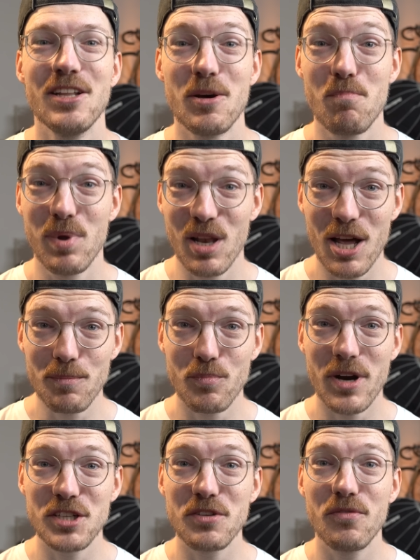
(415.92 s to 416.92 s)
The
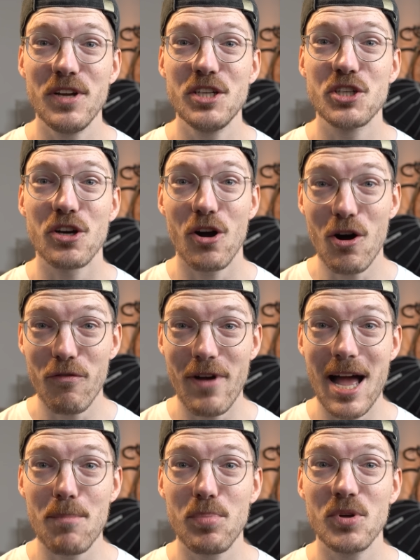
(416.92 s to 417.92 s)
blood pressure feature of
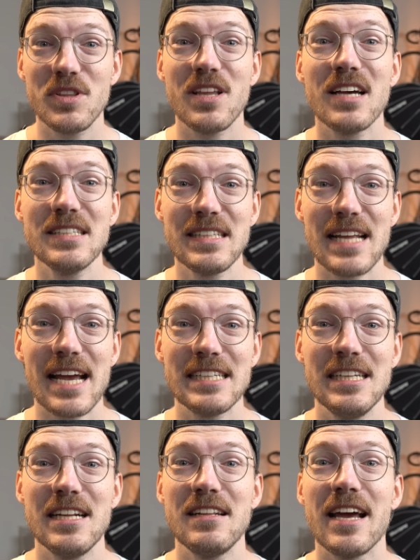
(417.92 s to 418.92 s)
Apple doesn't
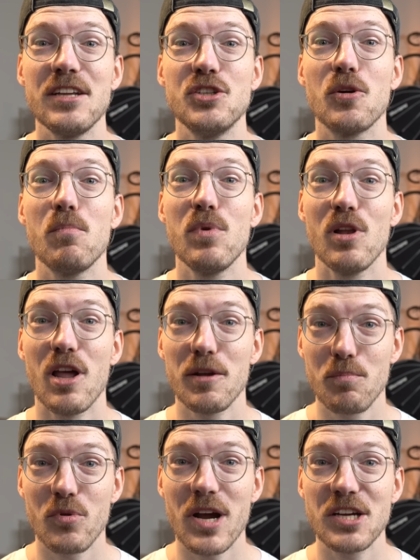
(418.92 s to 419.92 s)
actually detect your
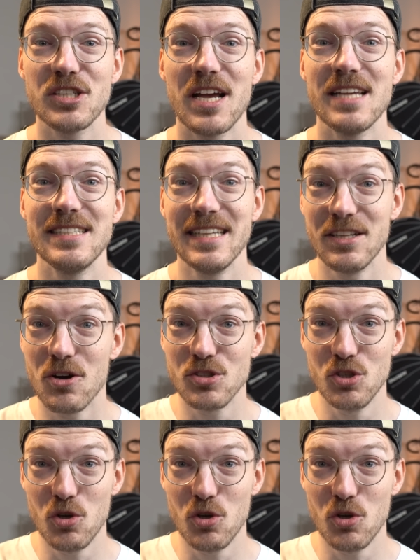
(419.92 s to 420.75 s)
blood pressure as in those